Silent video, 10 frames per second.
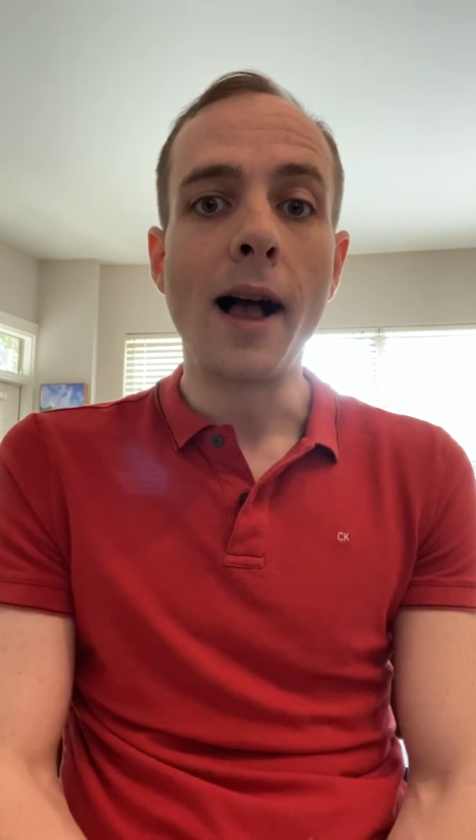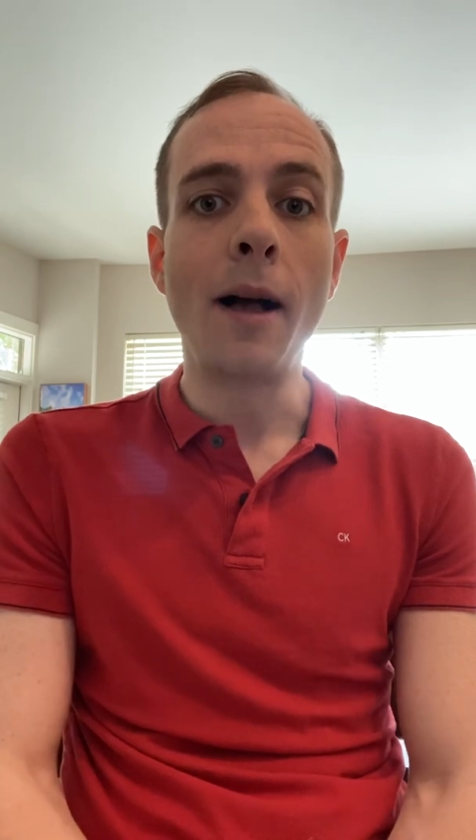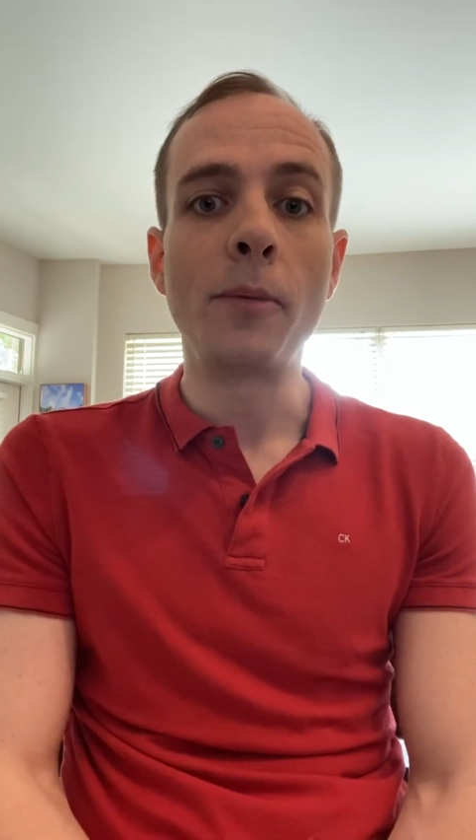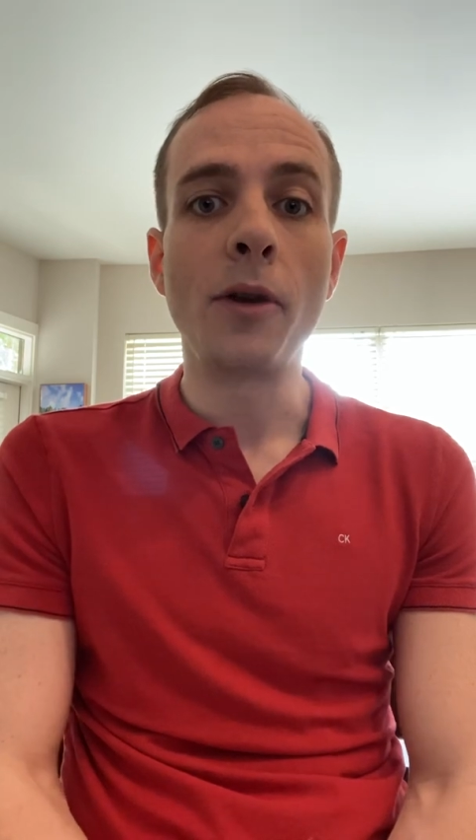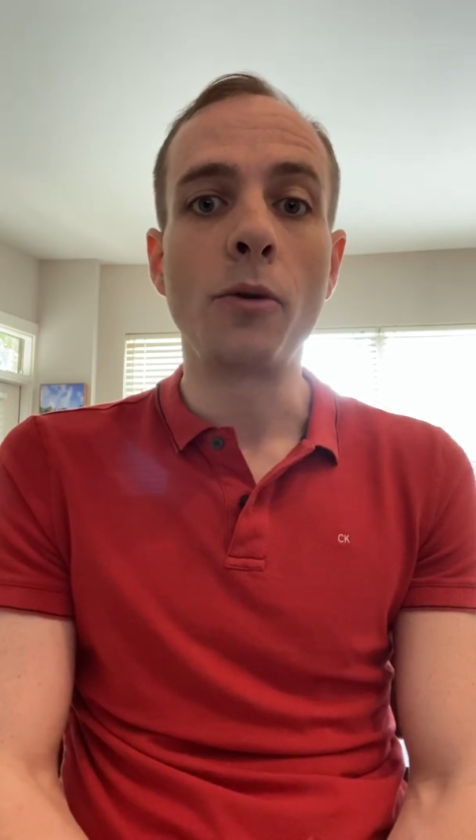
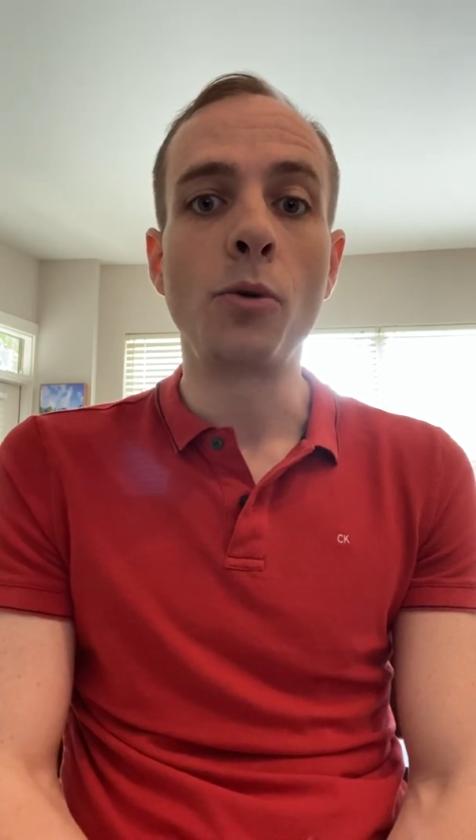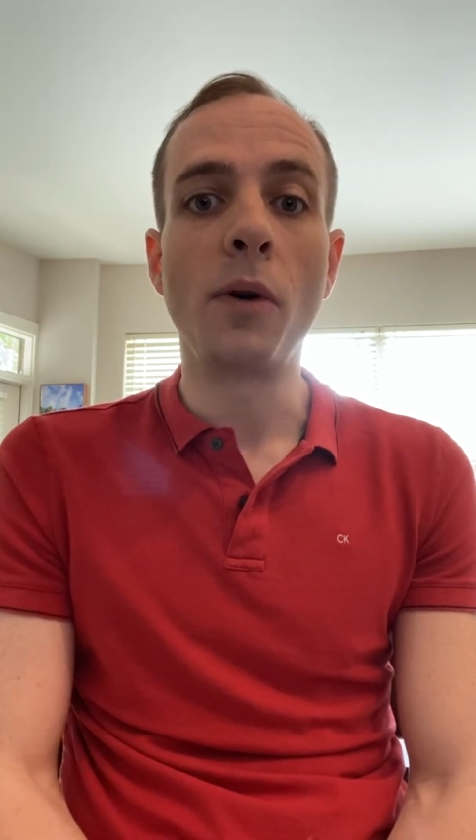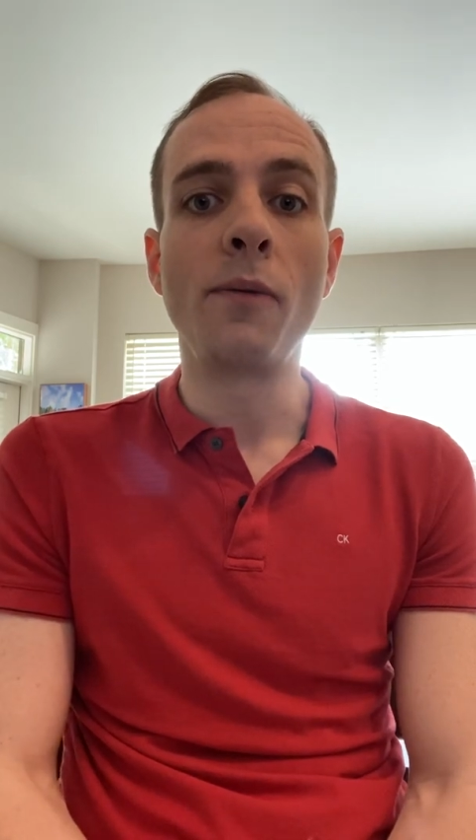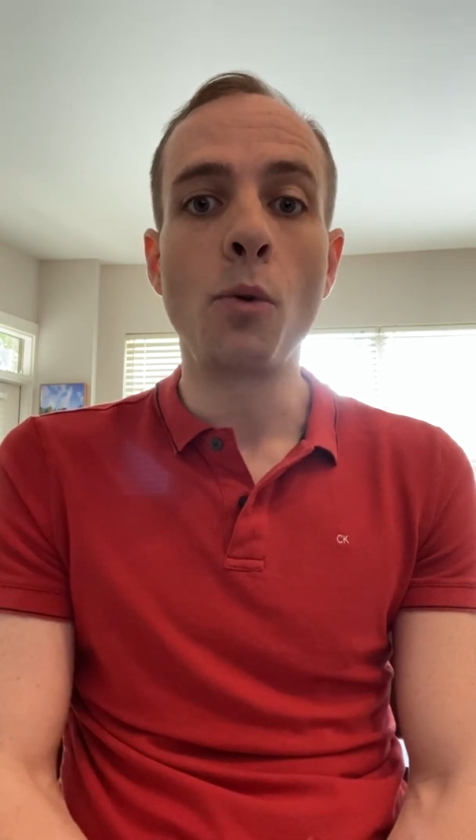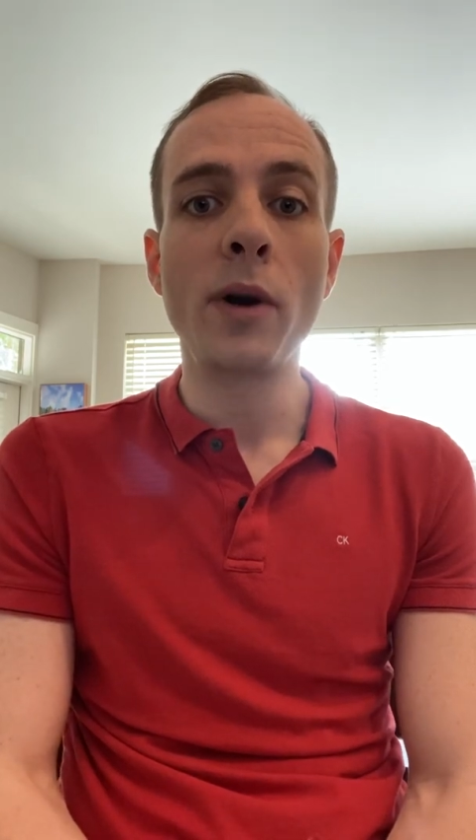So to
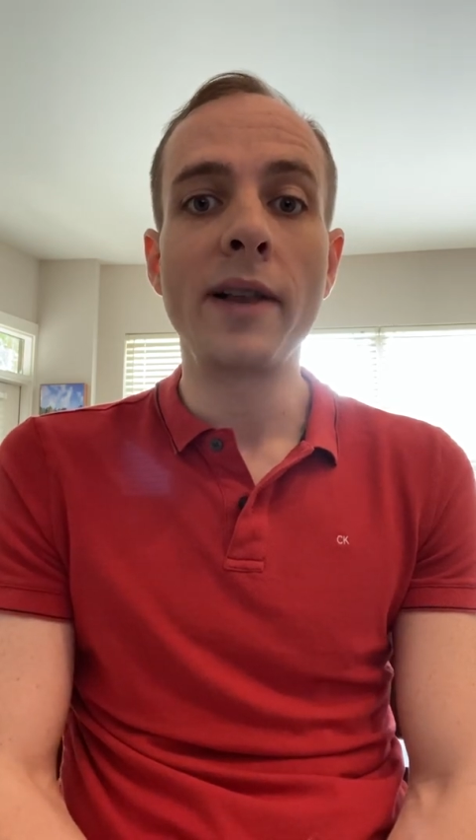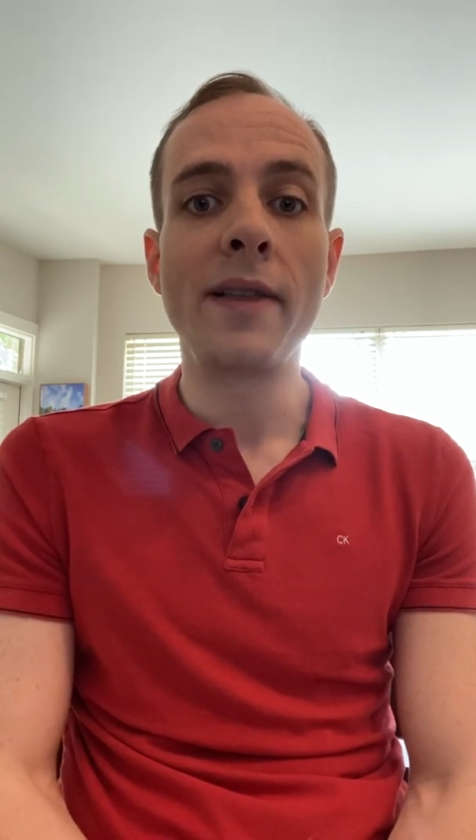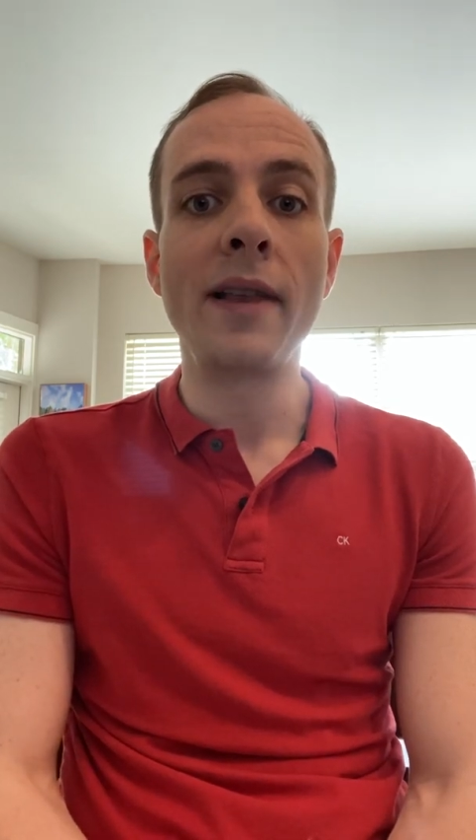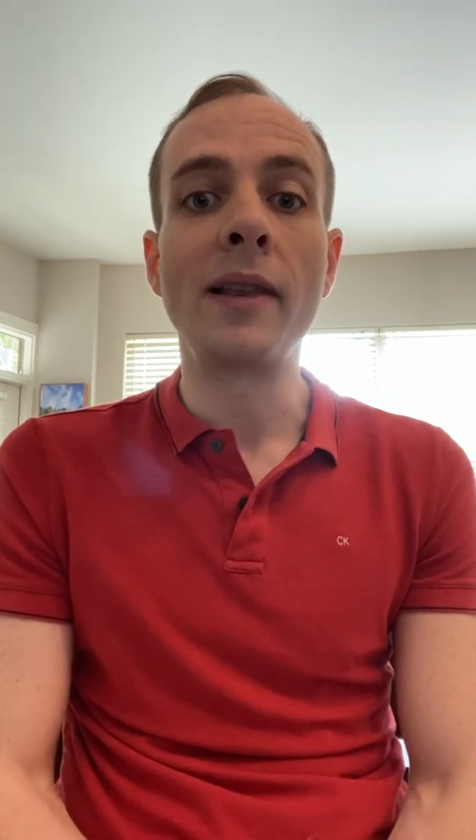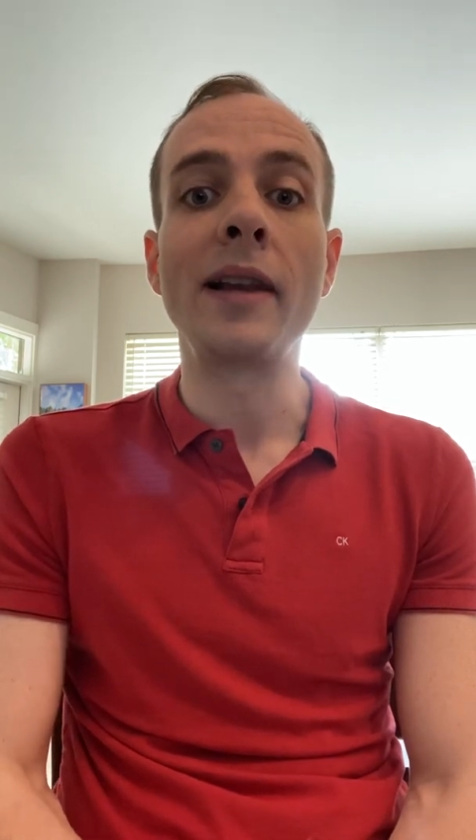avoid
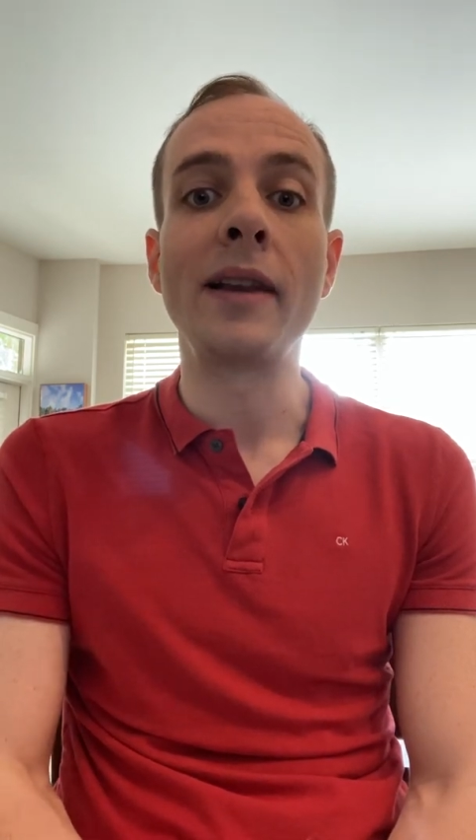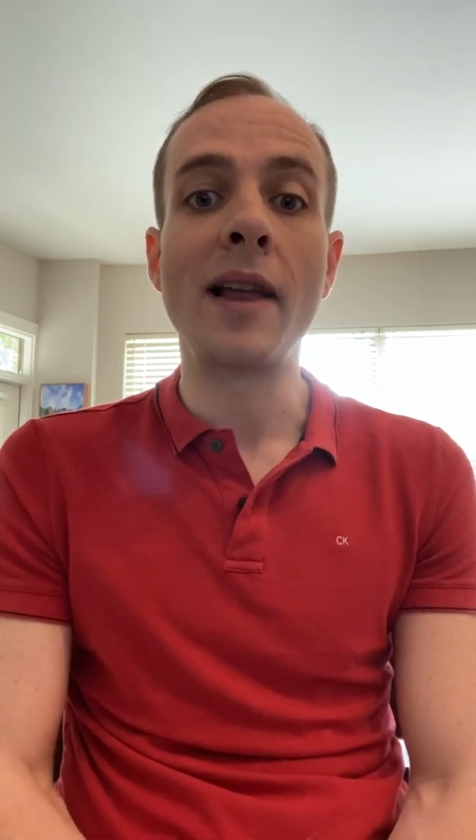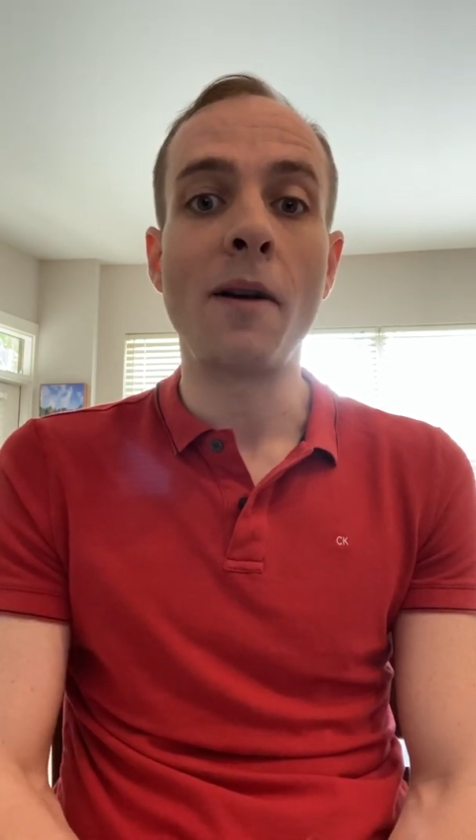letting